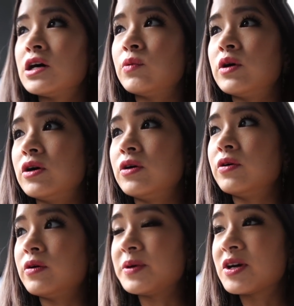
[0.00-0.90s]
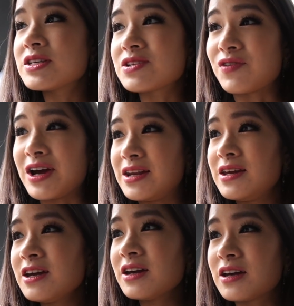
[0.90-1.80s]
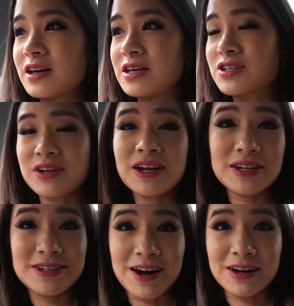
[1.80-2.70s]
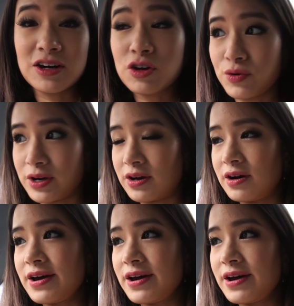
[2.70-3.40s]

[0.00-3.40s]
well, because it's raining, it's going to get dark quicker,